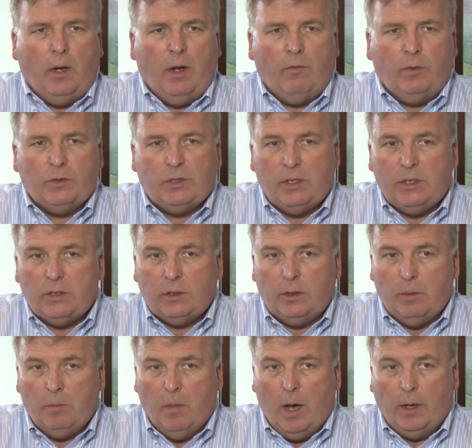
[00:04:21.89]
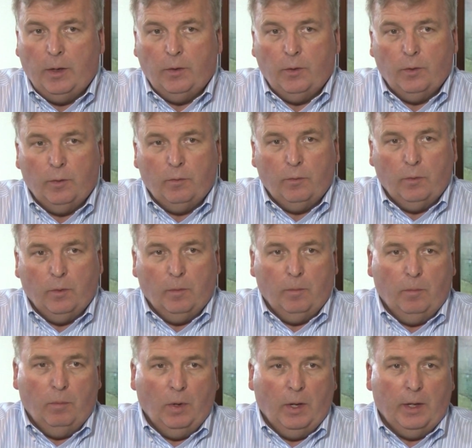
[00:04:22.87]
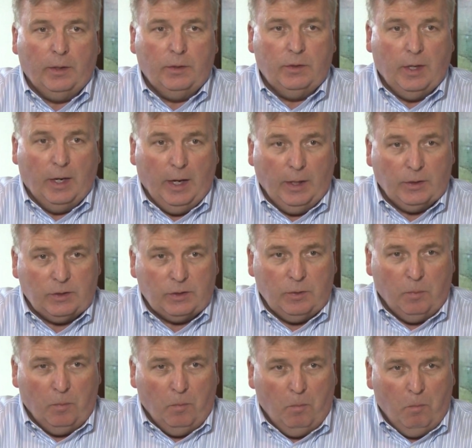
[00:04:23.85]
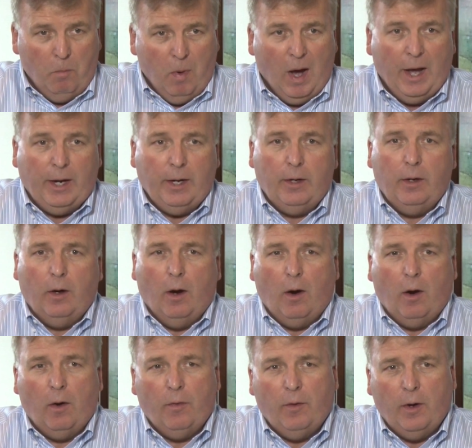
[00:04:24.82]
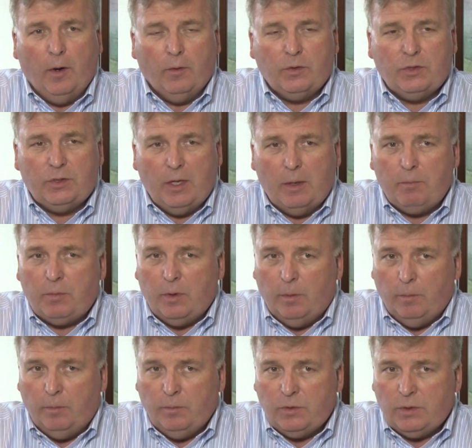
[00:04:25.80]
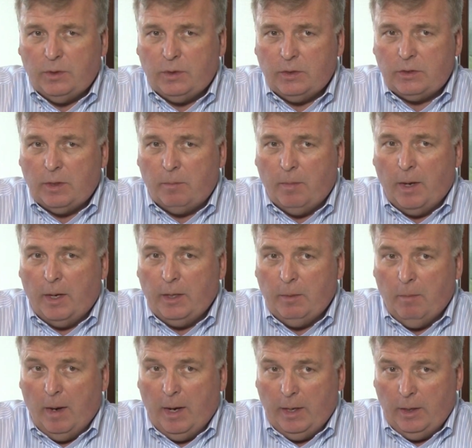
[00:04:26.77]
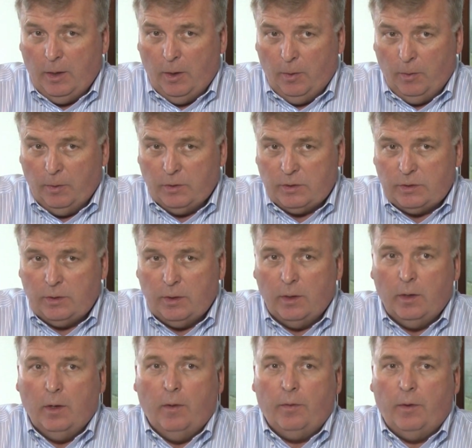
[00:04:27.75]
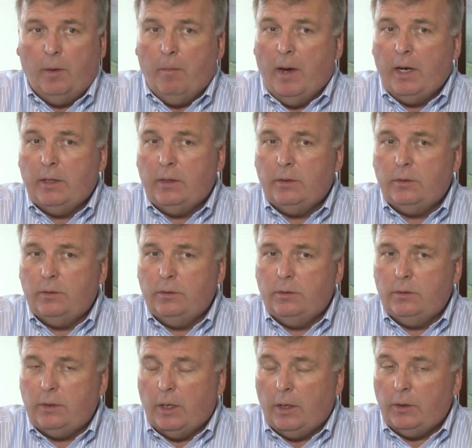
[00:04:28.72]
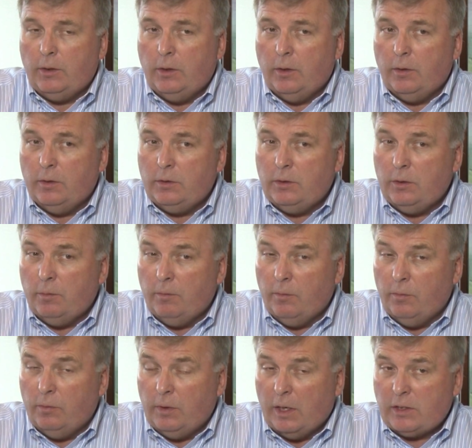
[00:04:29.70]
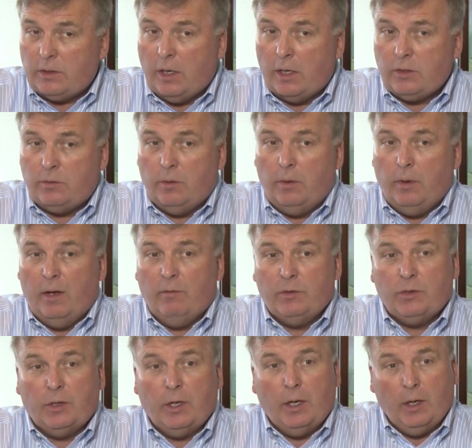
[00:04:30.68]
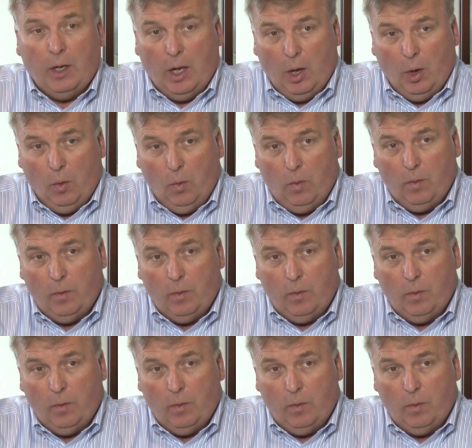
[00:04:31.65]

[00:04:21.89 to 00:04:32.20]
levels easily monitored through a blood test, but are there symptoms that somebody might notice that might tell you that your testosterone okay. levels are getting low?